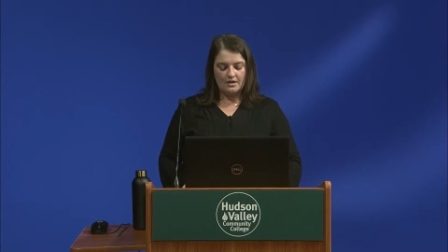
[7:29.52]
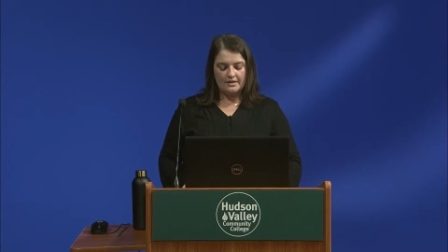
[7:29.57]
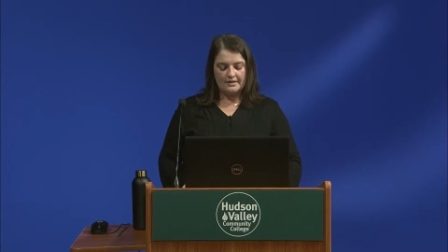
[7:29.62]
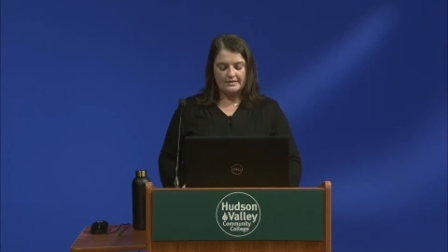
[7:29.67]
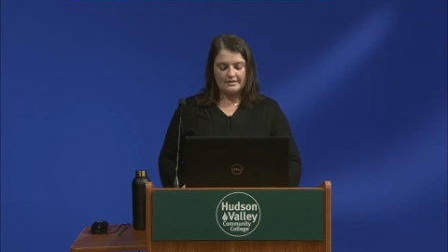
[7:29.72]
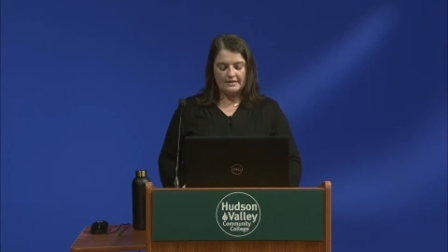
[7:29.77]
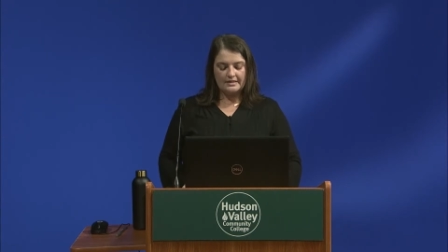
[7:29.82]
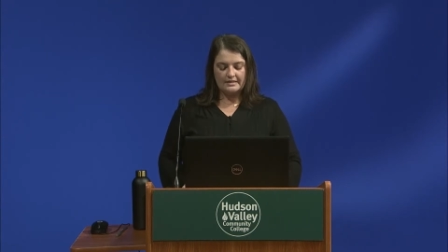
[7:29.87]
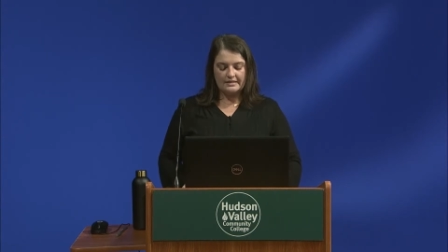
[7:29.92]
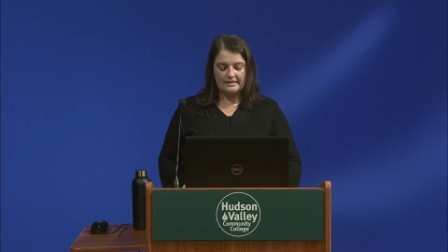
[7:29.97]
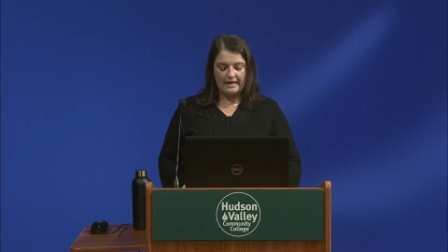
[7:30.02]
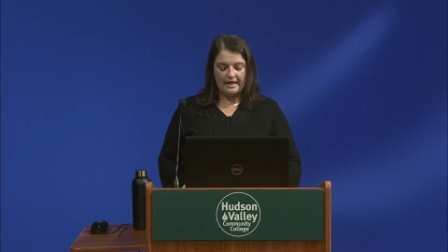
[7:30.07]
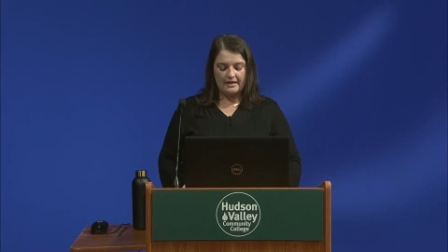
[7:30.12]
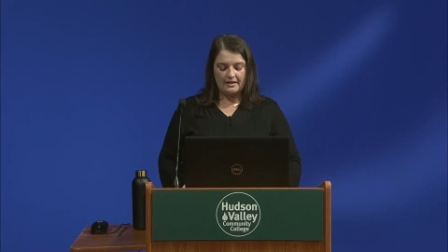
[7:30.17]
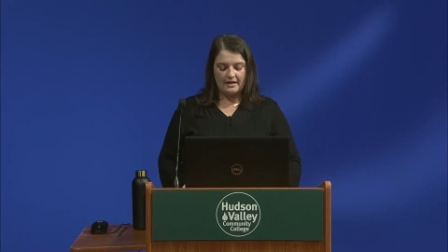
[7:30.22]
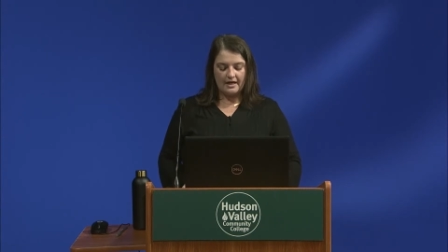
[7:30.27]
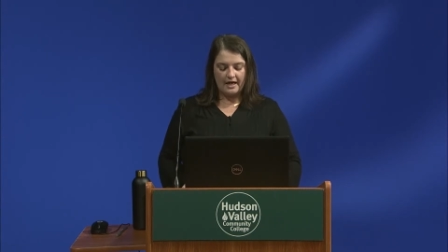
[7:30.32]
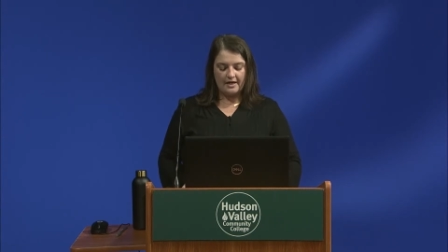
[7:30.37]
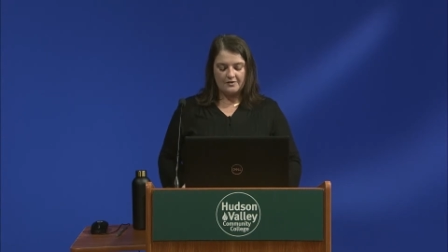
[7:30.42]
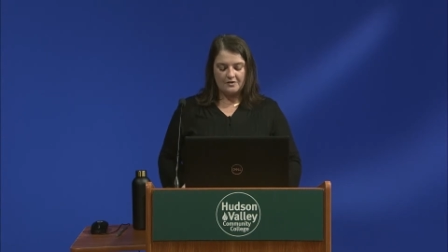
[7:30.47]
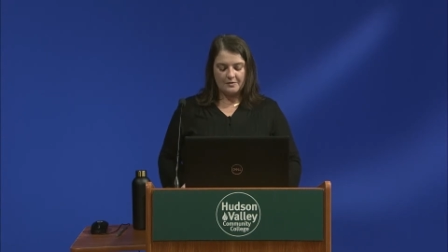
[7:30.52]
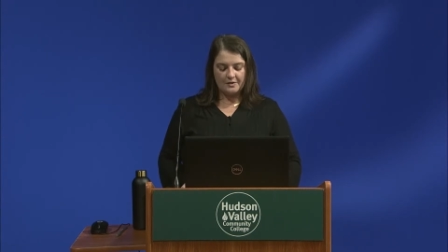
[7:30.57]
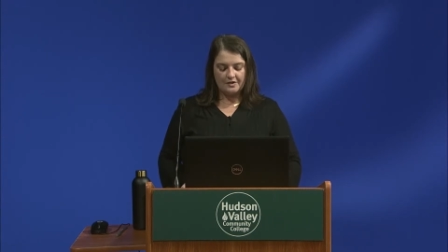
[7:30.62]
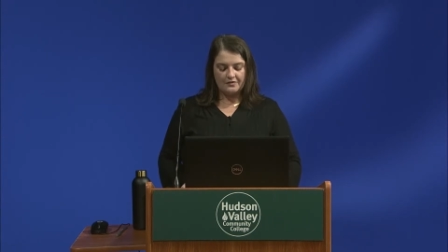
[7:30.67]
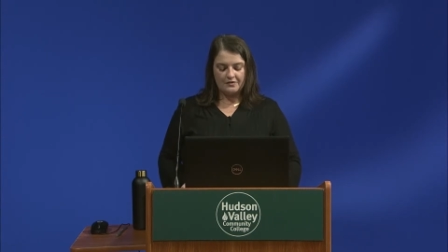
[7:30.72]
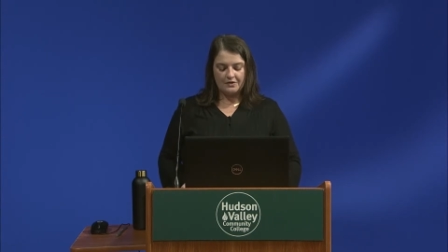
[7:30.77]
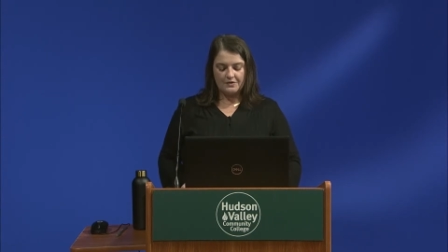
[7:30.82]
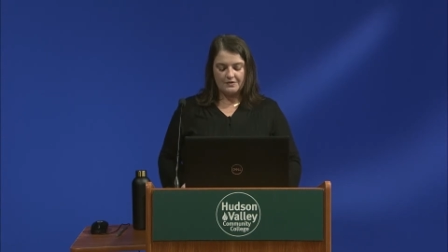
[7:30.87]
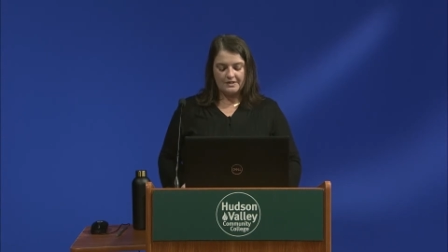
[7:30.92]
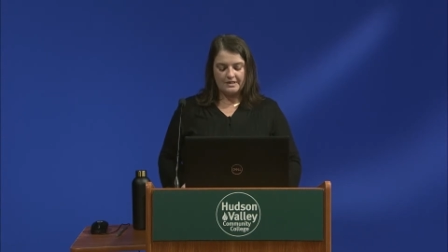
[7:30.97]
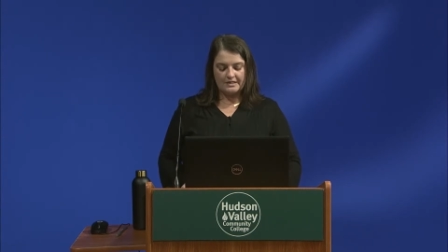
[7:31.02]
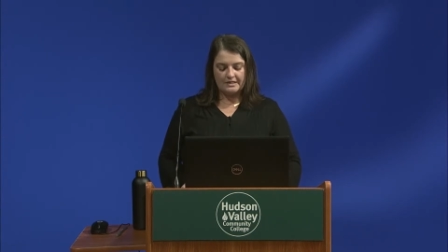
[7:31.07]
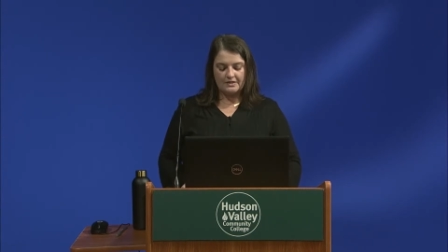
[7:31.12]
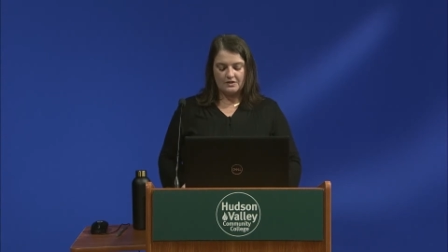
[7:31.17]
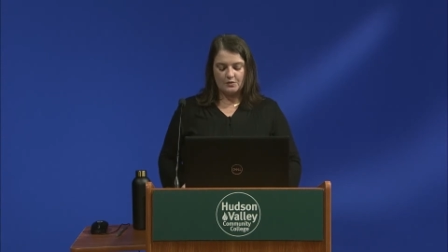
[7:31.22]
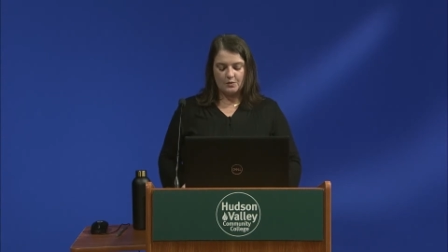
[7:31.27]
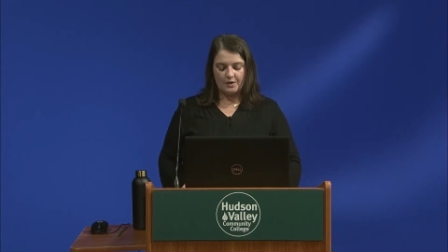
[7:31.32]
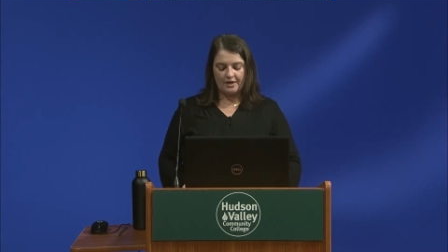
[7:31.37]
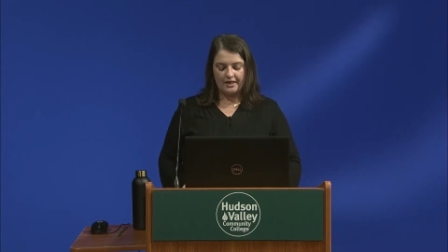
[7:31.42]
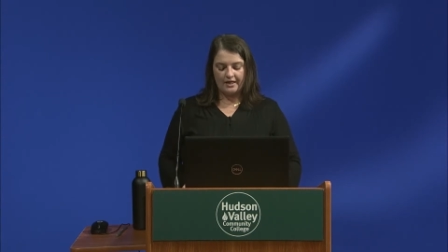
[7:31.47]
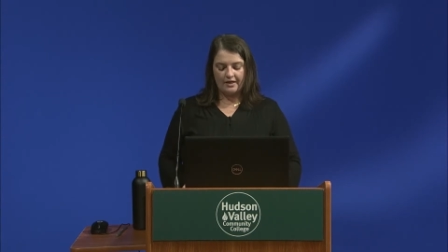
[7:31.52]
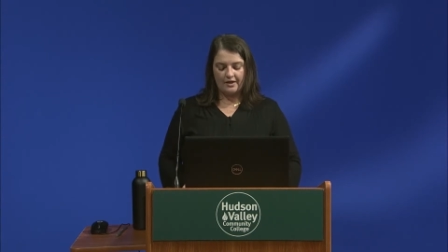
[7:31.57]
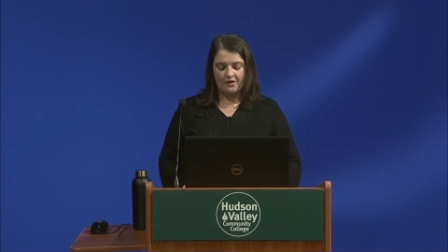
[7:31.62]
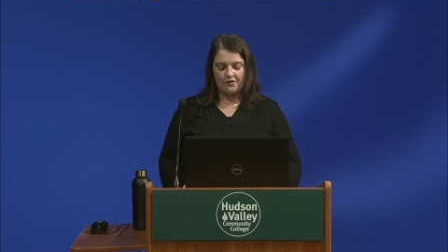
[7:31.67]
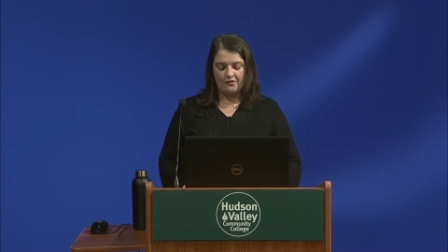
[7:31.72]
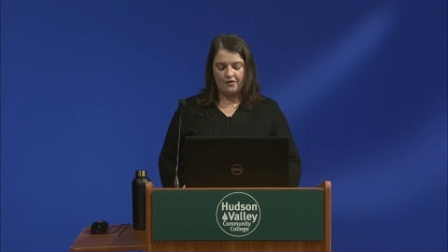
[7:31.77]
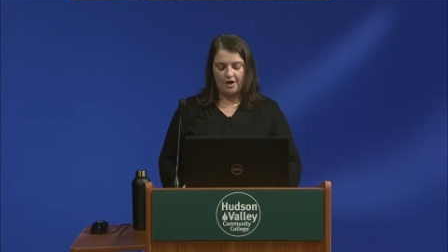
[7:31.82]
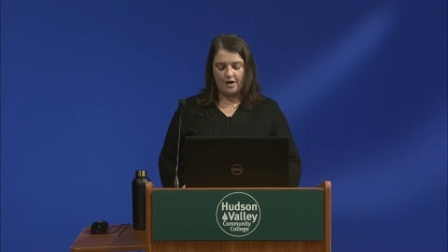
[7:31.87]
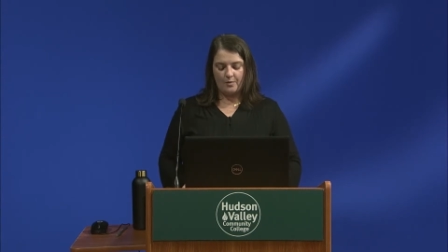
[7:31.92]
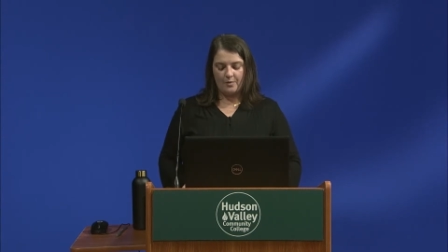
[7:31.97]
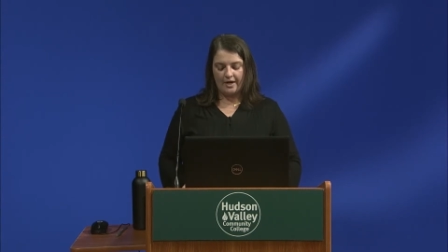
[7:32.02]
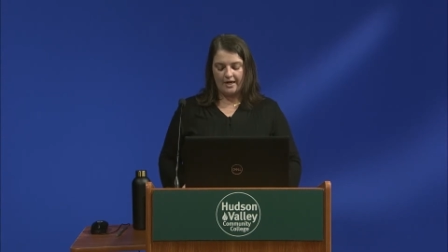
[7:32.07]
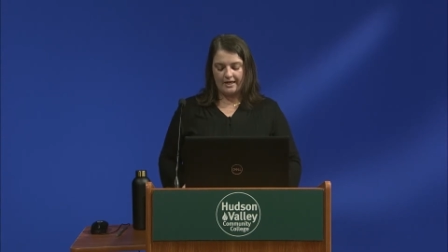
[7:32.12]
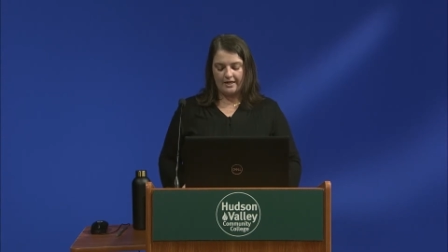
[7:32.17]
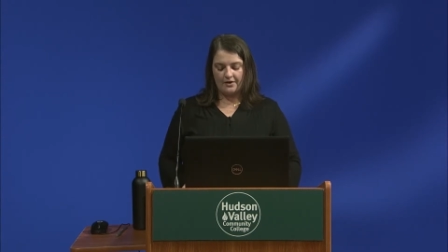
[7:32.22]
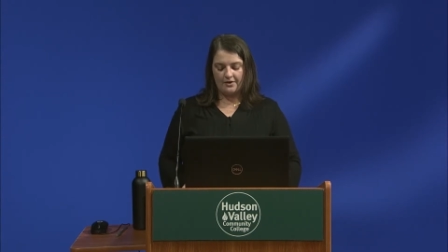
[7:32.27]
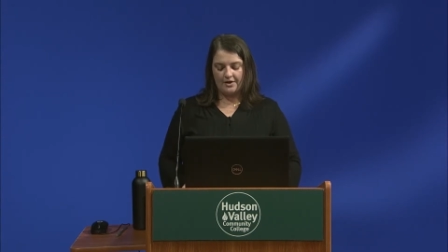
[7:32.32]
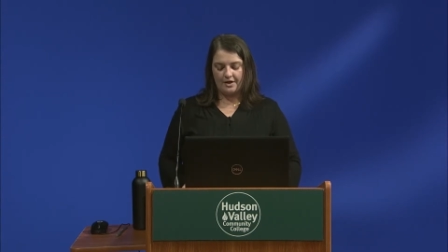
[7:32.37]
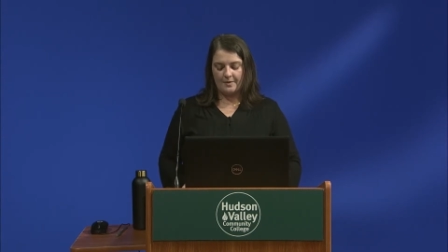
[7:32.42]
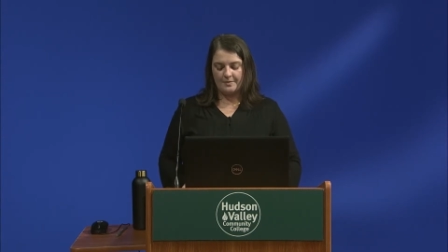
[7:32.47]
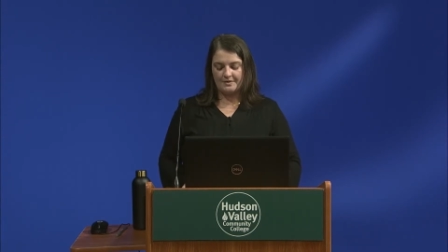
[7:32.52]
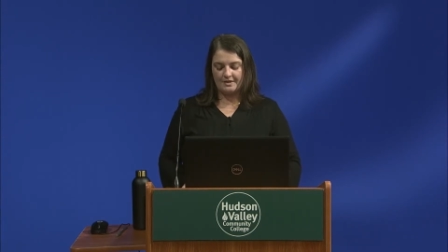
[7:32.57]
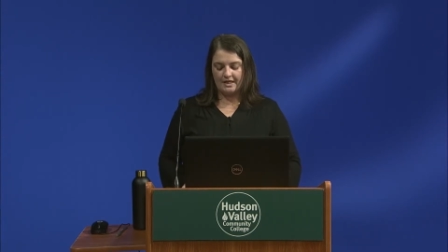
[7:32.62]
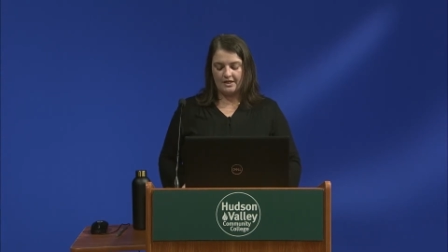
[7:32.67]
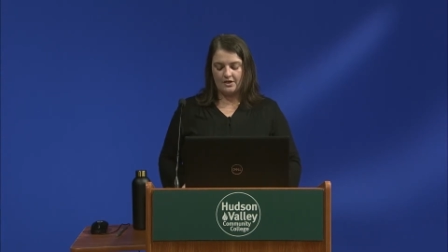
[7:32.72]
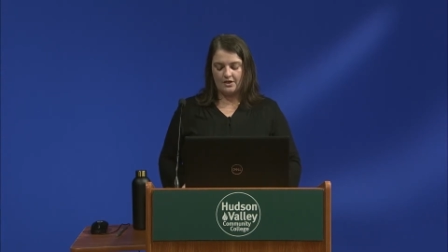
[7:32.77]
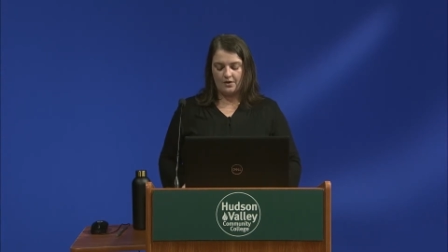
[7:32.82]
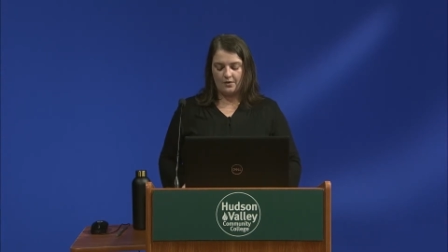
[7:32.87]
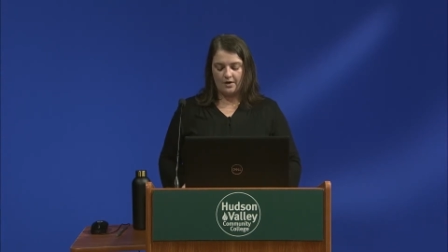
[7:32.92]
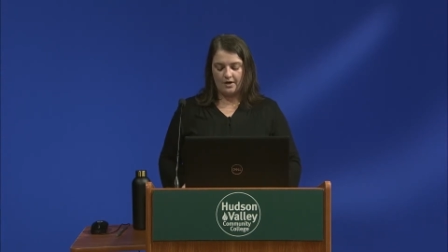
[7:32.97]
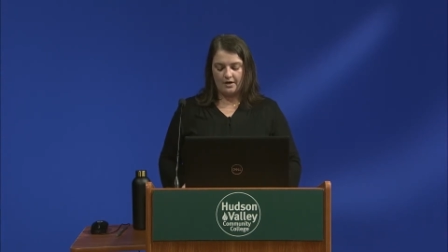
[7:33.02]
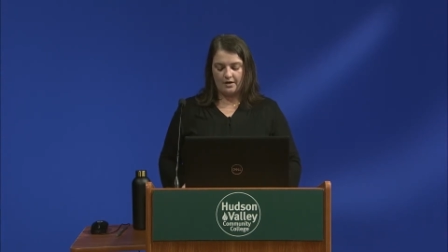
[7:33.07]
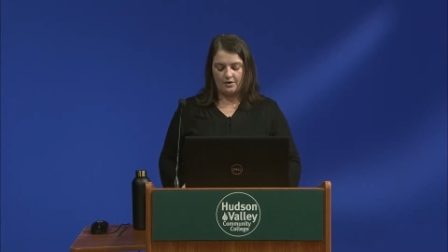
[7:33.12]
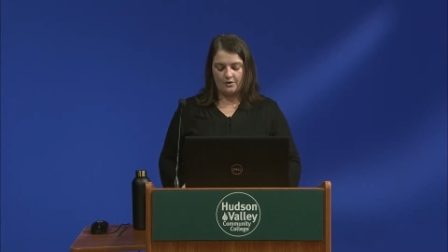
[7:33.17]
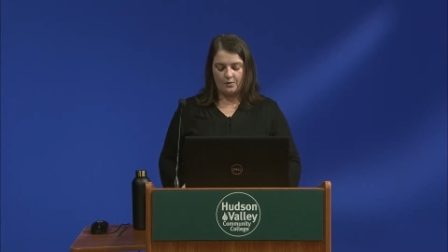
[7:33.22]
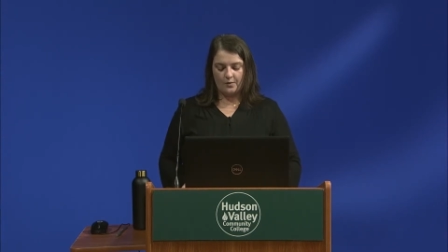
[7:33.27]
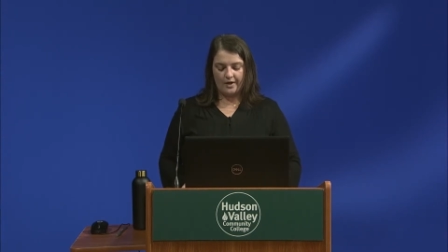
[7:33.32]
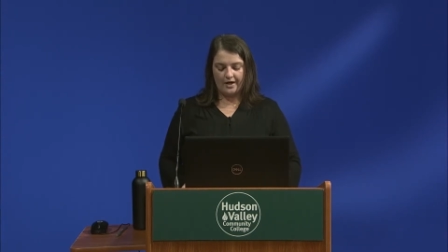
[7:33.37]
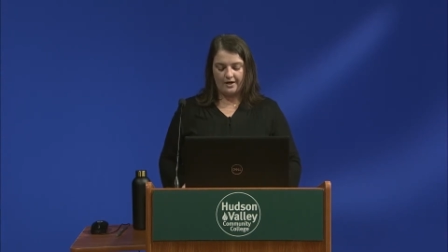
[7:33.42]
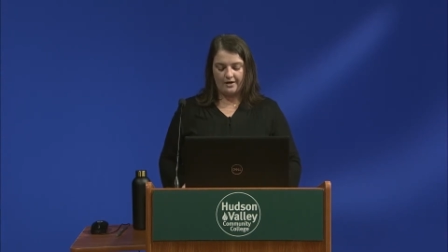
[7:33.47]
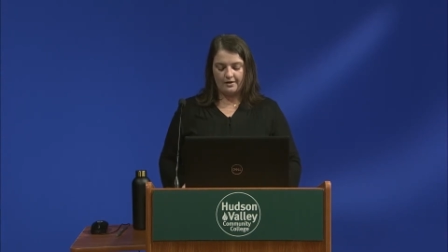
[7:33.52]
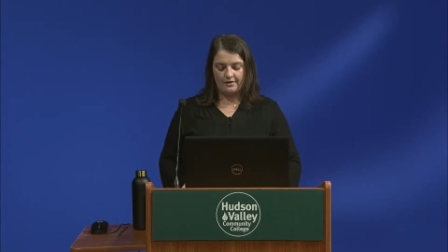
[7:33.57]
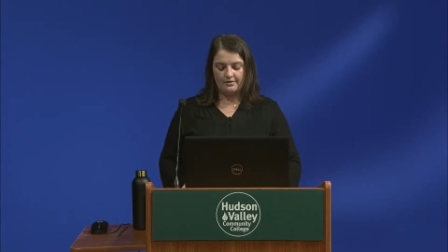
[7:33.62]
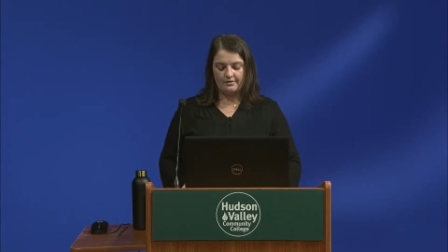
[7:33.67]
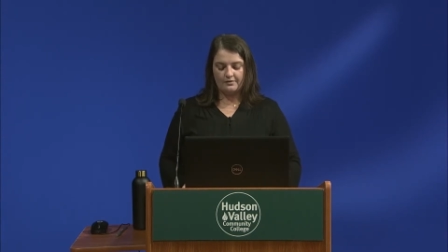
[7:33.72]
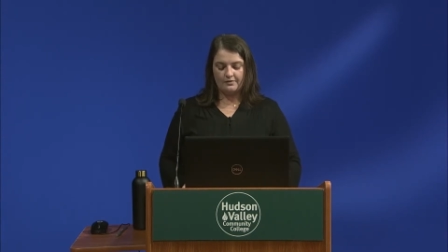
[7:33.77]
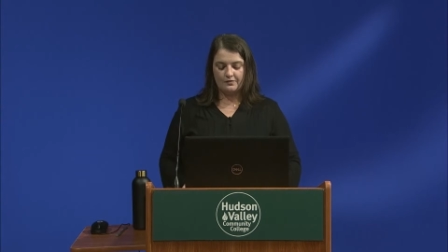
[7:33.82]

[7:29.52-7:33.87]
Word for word: Since then, I've spent a few seasons working on a farm right here in upstate New York where,